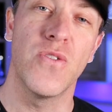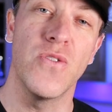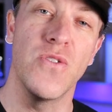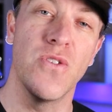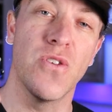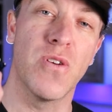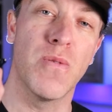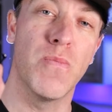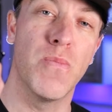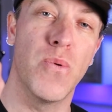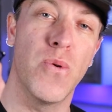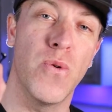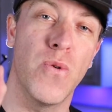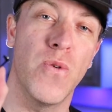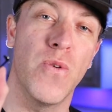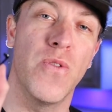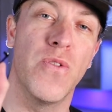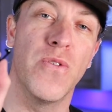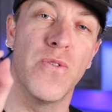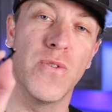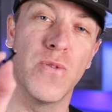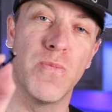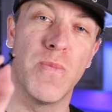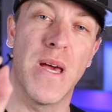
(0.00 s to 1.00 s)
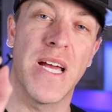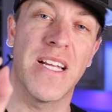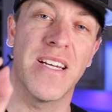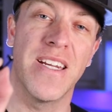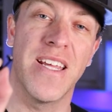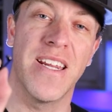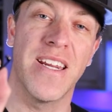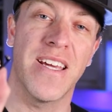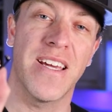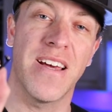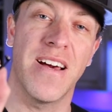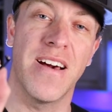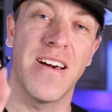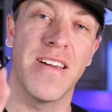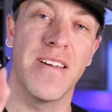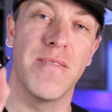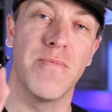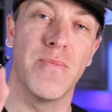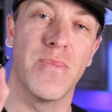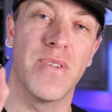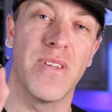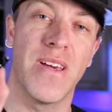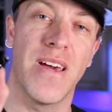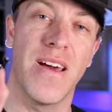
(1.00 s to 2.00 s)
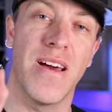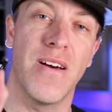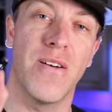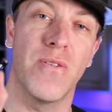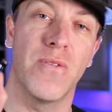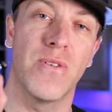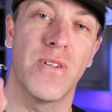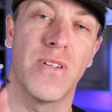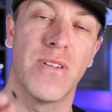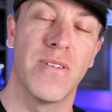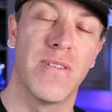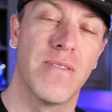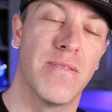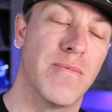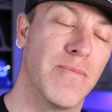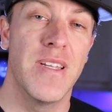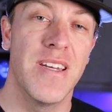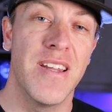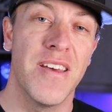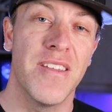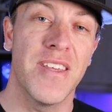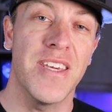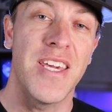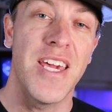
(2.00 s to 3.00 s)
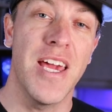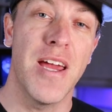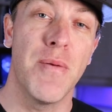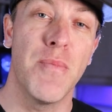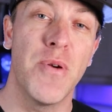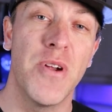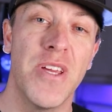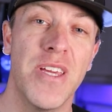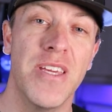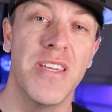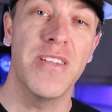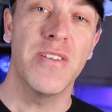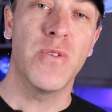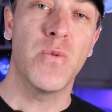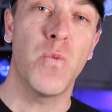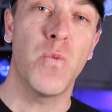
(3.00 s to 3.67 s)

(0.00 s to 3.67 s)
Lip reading: you can pull those magnetic items out. Now, the camera is